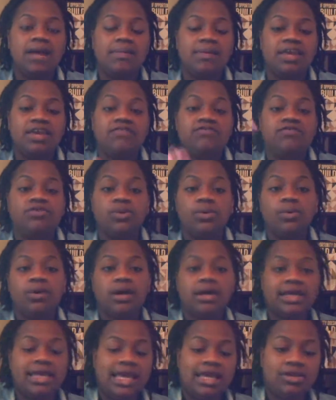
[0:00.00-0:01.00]
If you're
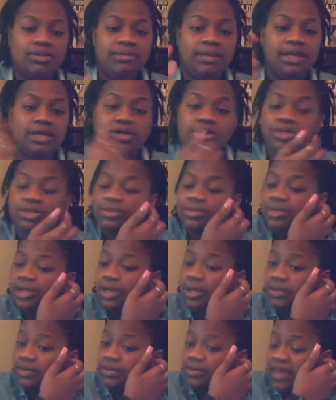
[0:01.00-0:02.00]
a candle maker, you
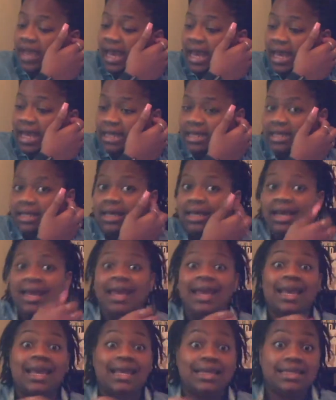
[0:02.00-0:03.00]
know that
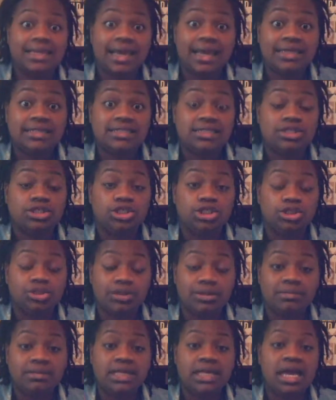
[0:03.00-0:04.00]
it gets
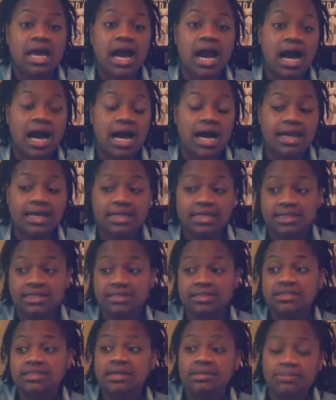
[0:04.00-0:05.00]
extremely hot in
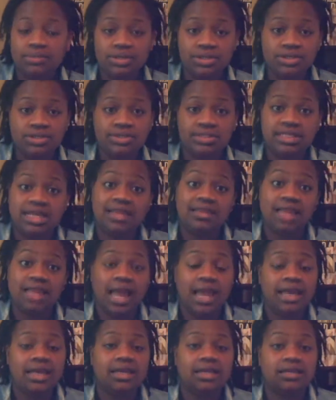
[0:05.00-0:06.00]
the summers, and
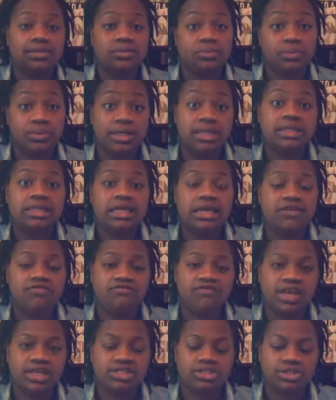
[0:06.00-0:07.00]
that can really
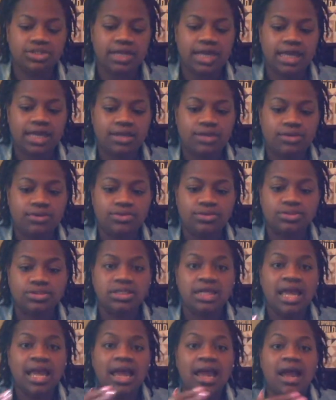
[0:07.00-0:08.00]
affect your
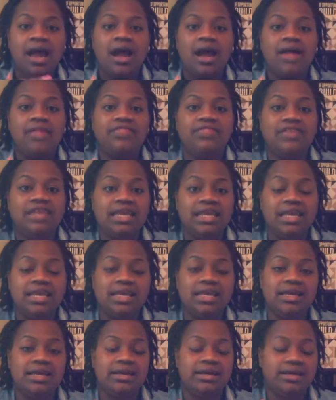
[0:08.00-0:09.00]
candles.
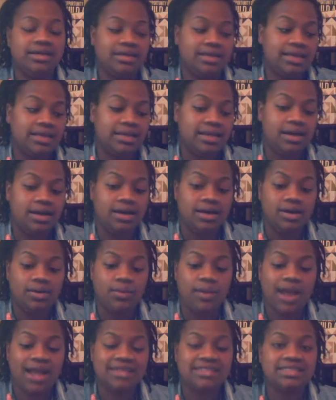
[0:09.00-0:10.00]
The
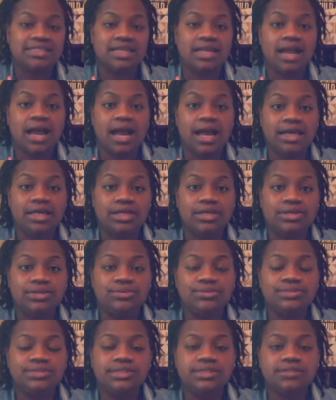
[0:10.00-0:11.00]
wax that I
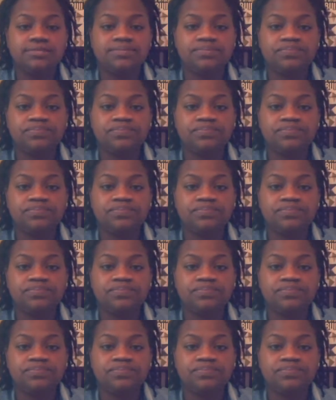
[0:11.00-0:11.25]
use,